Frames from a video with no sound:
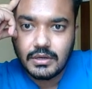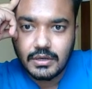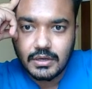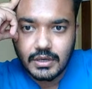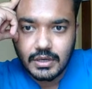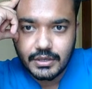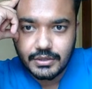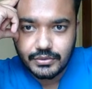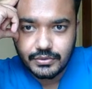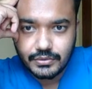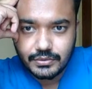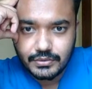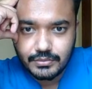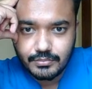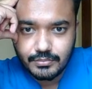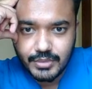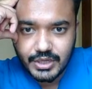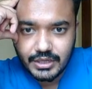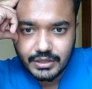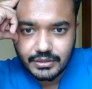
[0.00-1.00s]
I should
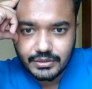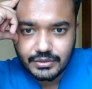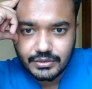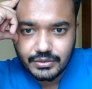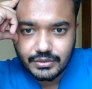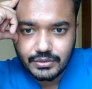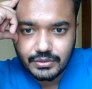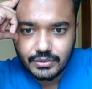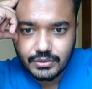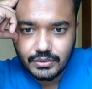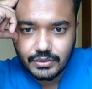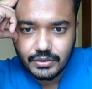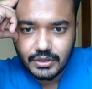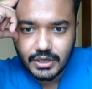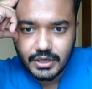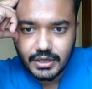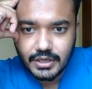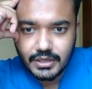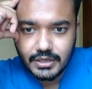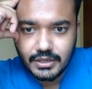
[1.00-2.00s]
make sure
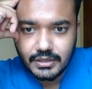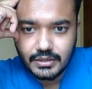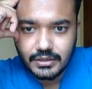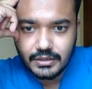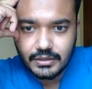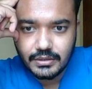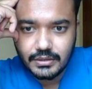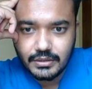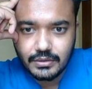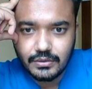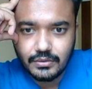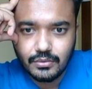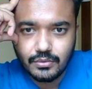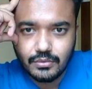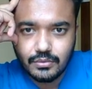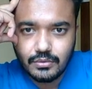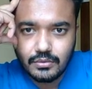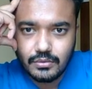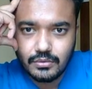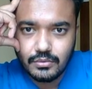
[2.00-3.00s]
I
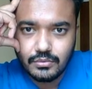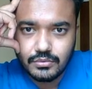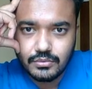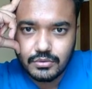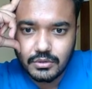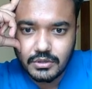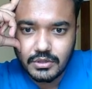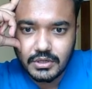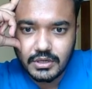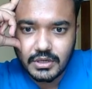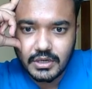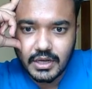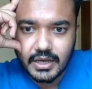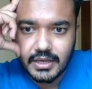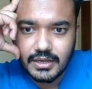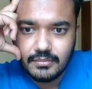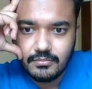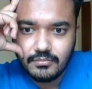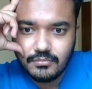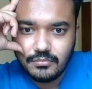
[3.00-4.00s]
don't lose on
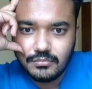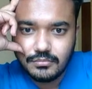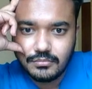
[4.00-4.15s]
time